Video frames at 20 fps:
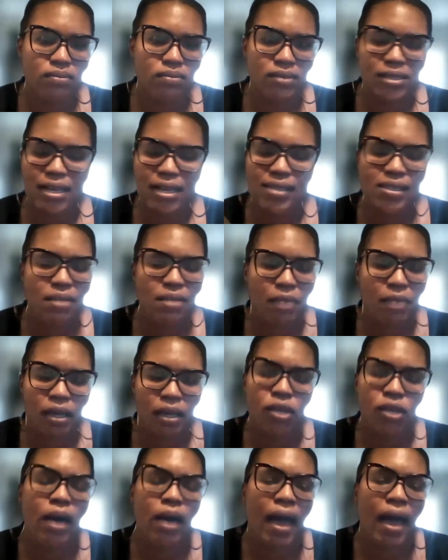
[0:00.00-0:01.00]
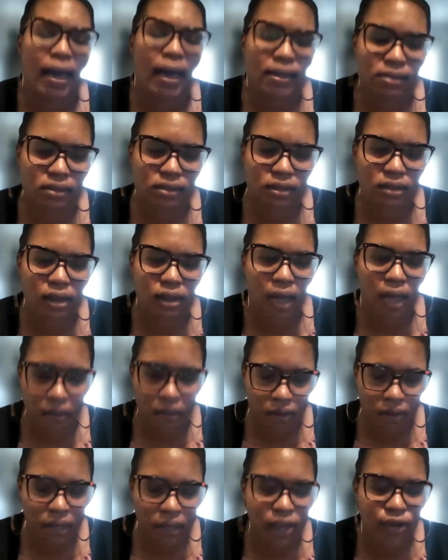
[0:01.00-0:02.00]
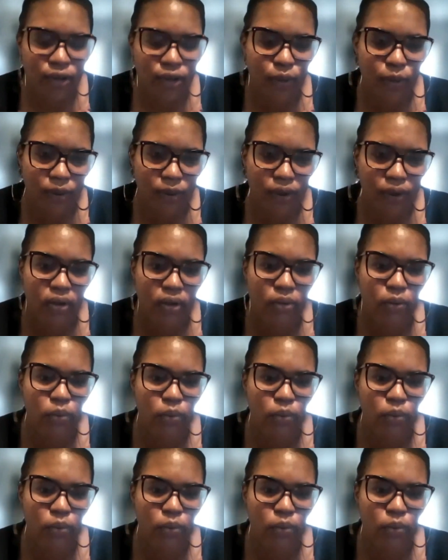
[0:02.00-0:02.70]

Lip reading: doesn't make you as good in your work.